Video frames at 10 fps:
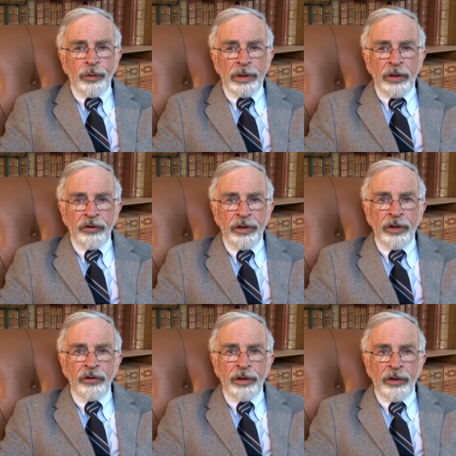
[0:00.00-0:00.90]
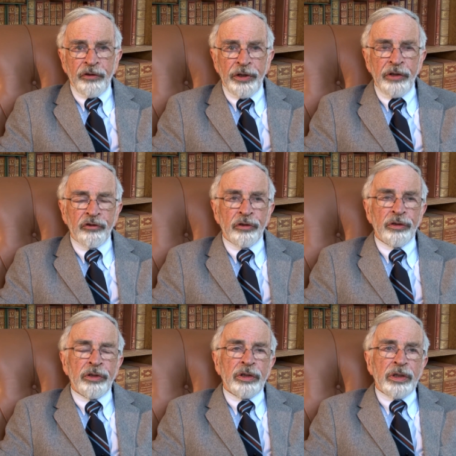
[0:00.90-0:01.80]
one considers that a
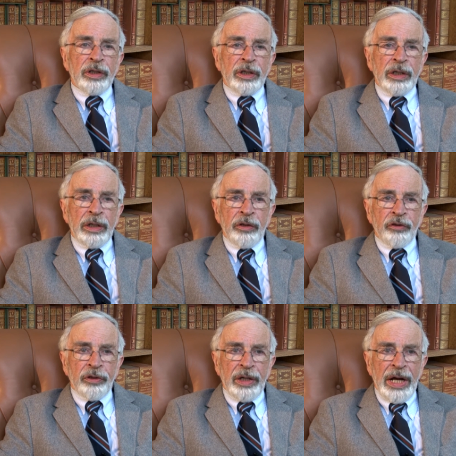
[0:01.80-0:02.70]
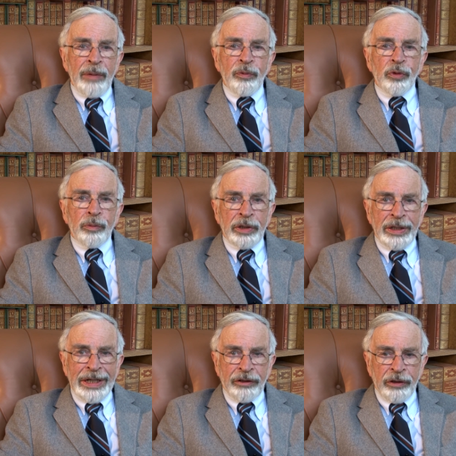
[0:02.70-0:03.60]
seizure is an abnormal
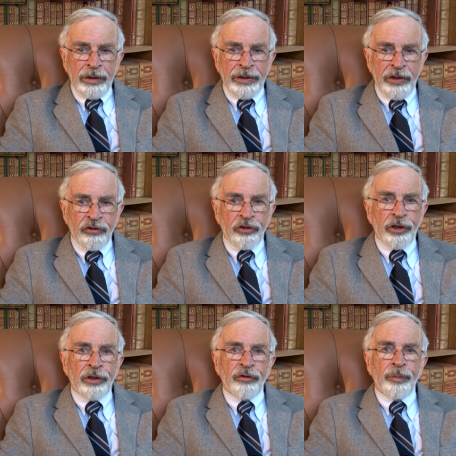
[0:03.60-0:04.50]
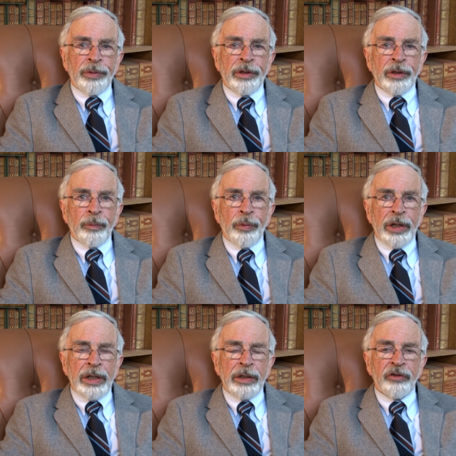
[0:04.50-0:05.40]
electrical discharge from part of the
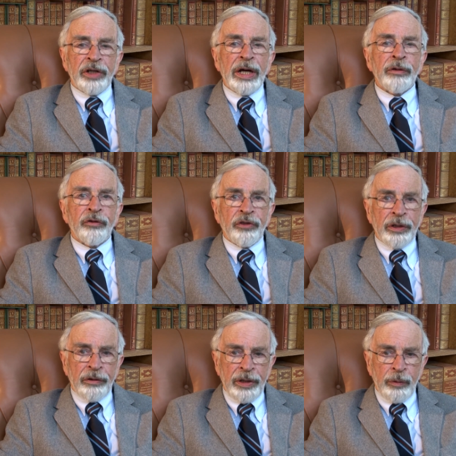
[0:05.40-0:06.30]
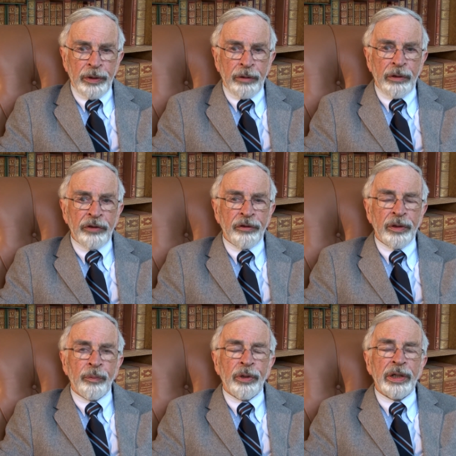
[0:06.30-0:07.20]
brain that's out of synchrony with the rest of
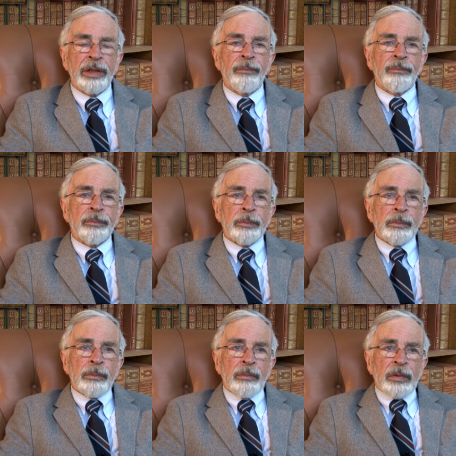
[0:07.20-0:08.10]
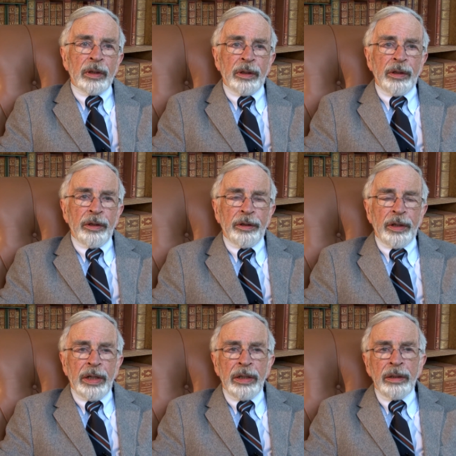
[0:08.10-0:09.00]
the brain,
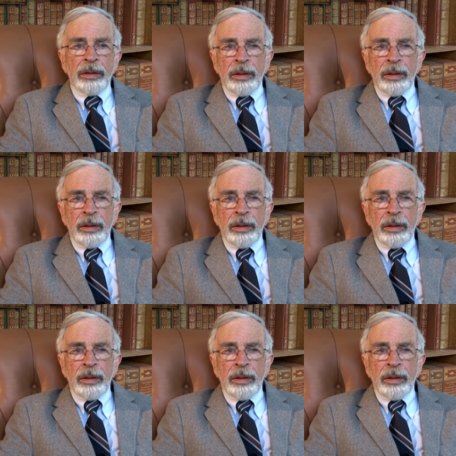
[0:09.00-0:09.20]
then